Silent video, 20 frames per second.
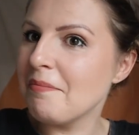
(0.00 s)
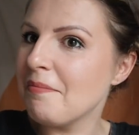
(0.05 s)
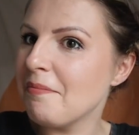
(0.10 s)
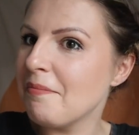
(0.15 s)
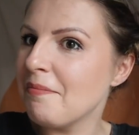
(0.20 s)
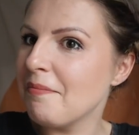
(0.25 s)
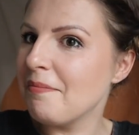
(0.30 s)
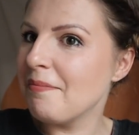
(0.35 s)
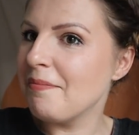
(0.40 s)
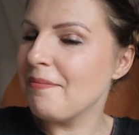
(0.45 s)

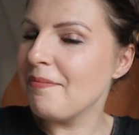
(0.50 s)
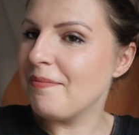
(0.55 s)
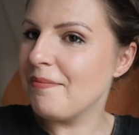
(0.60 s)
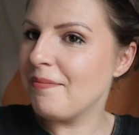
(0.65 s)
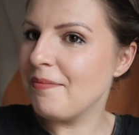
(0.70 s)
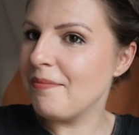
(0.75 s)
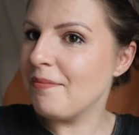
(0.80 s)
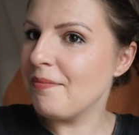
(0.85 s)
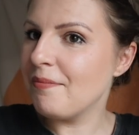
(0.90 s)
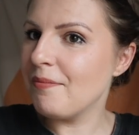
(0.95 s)

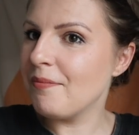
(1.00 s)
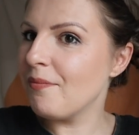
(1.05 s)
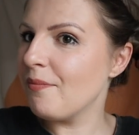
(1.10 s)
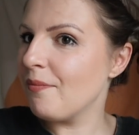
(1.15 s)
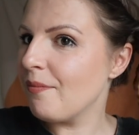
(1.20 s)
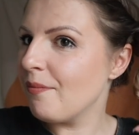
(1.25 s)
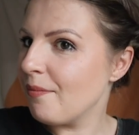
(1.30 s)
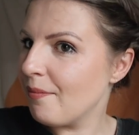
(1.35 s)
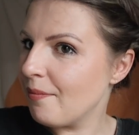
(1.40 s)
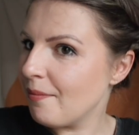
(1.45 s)

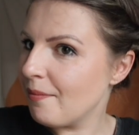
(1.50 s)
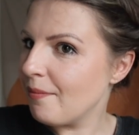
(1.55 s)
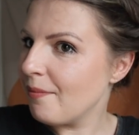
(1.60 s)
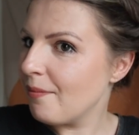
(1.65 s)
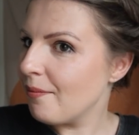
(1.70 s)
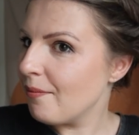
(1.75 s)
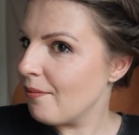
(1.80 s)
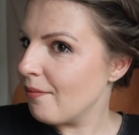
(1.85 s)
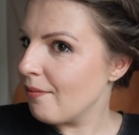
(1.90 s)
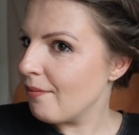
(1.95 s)

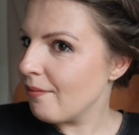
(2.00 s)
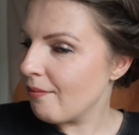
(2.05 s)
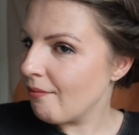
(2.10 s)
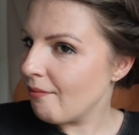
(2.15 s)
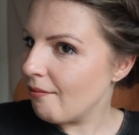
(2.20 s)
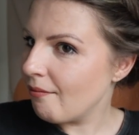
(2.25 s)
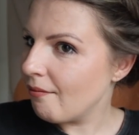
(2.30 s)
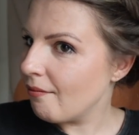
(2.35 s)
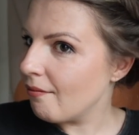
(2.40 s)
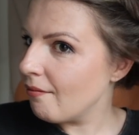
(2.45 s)

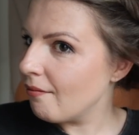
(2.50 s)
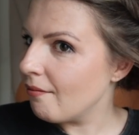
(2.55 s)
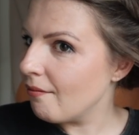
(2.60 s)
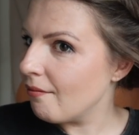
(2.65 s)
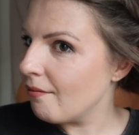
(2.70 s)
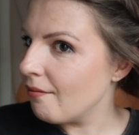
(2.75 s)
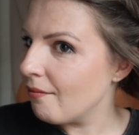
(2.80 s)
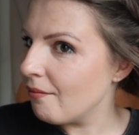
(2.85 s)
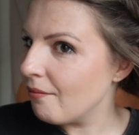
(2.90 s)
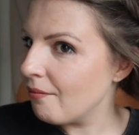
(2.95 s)
[no speech]